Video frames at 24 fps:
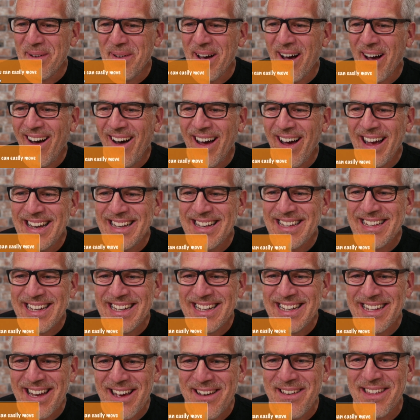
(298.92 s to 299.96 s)
But I
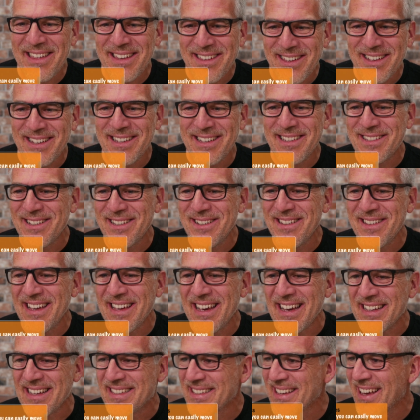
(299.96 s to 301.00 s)
didn't know that you could do
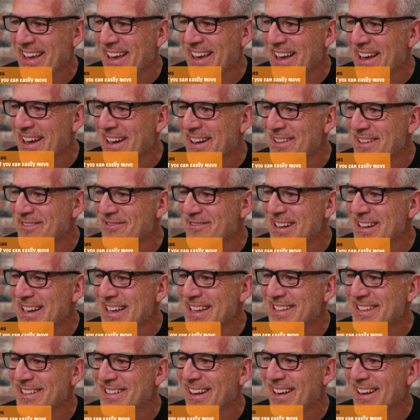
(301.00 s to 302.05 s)
this. I
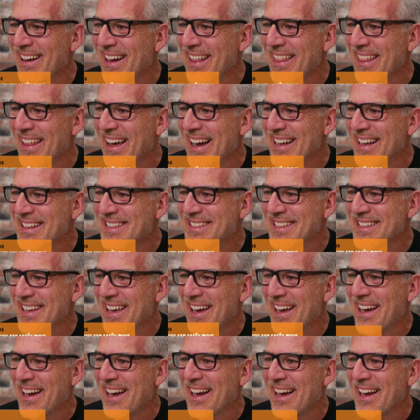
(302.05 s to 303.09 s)
really like that.
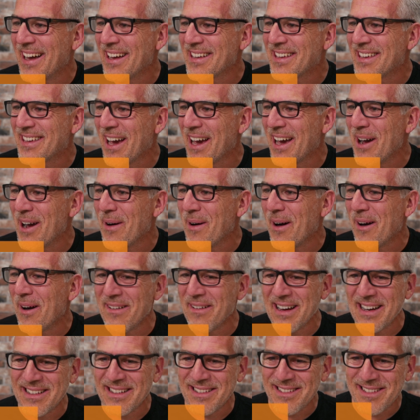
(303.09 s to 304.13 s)
Go
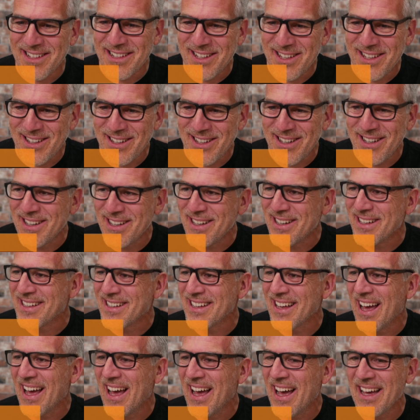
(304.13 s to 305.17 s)
orange,
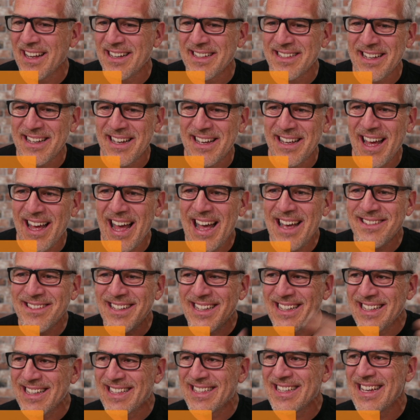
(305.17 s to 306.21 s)
good. And as
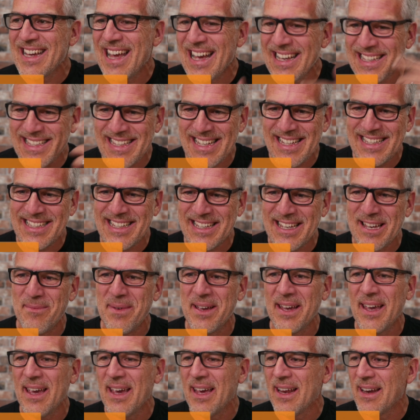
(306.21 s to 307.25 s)
you can see, as these are
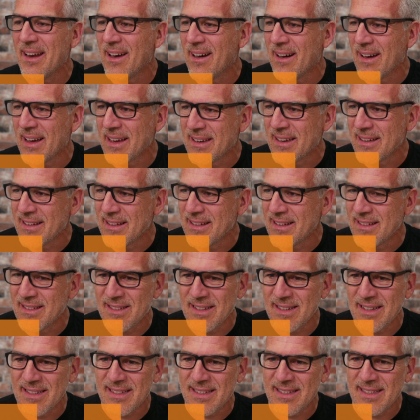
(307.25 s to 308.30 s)
coming in, I can
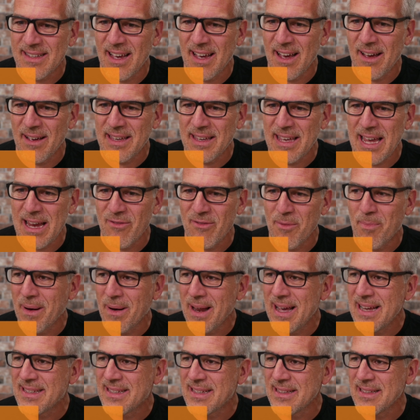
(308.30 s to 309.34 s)
just keep
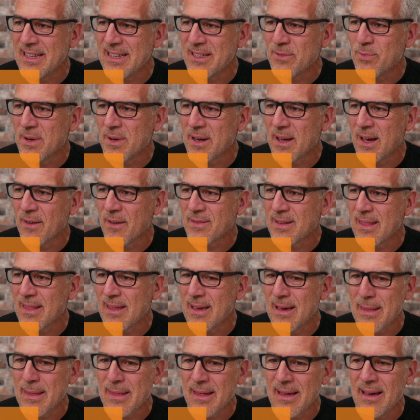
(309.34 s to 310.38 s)
replacing these one after
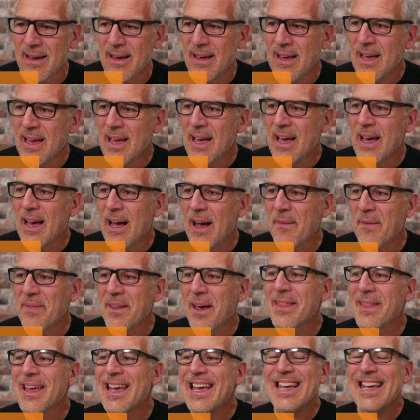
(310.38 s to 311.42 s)
the other.
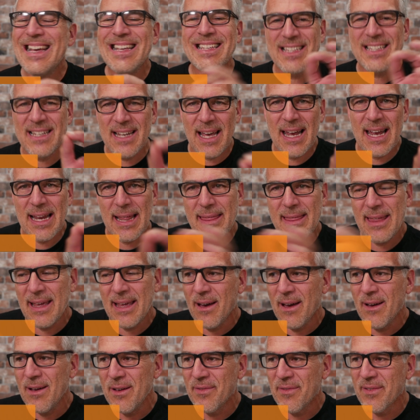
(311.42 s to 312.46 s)
Now, there isn't
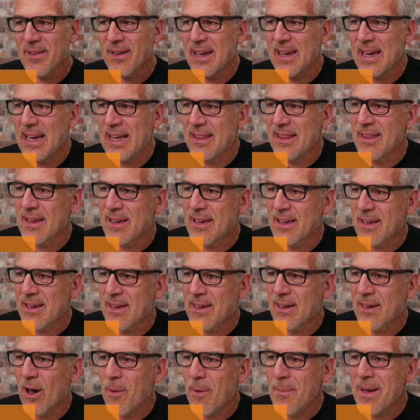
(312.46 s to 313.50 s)
anything over in the
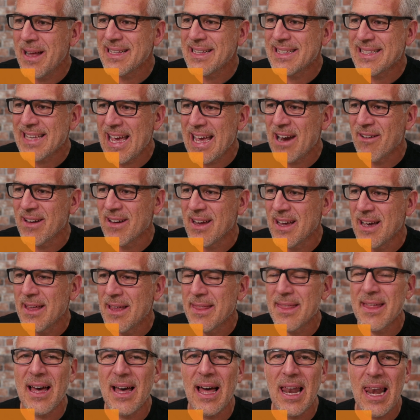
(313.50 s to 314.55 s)
comments
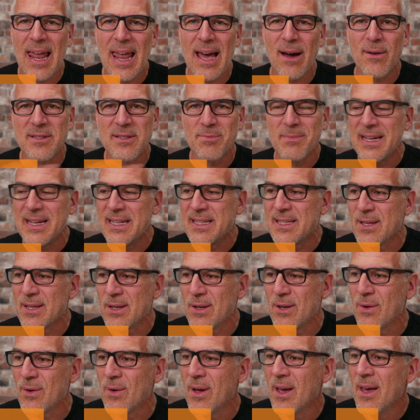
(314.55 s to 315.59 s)
area that allows me
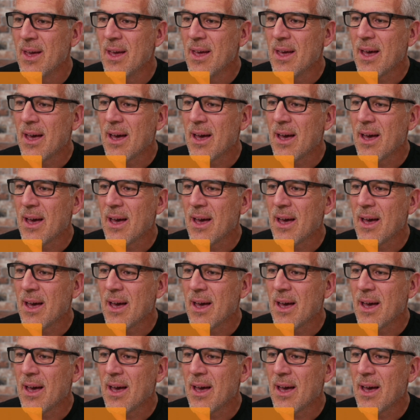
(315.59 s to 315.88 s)
to